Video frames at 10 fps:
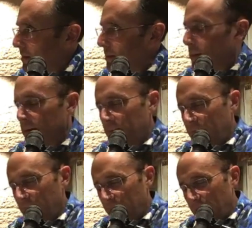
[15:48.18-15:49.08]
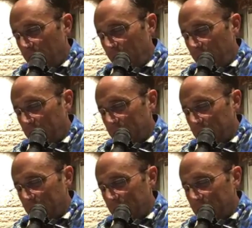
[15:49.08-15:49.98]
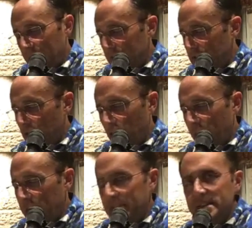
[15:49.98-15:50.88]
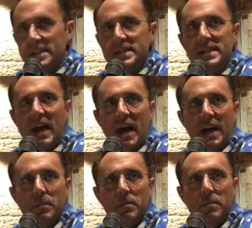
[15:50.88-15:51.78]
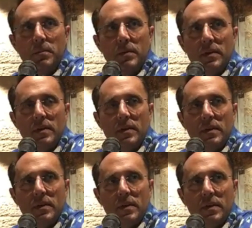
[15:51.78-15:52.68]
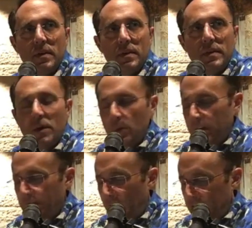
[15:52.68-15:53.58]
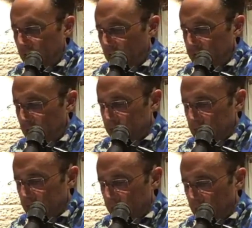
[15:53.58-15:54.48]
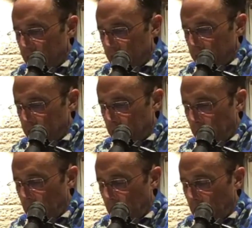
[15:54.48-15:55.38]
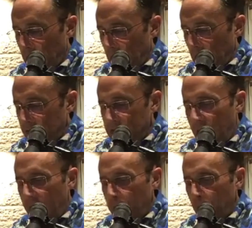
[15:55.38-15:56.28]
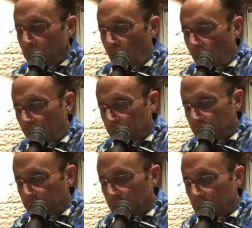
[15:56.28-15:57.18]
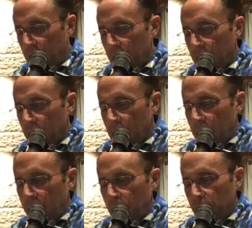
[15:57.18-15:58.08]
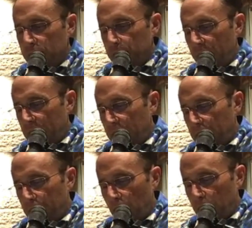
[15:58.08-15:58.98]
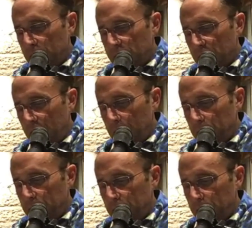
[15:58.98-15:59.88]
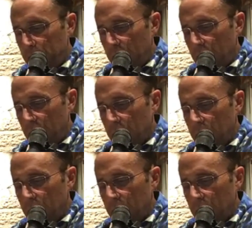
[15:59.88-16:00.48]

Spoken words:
But on the other hand, in this crazy time that we find ourselves living in, a time when honoring and respecting folks seem to be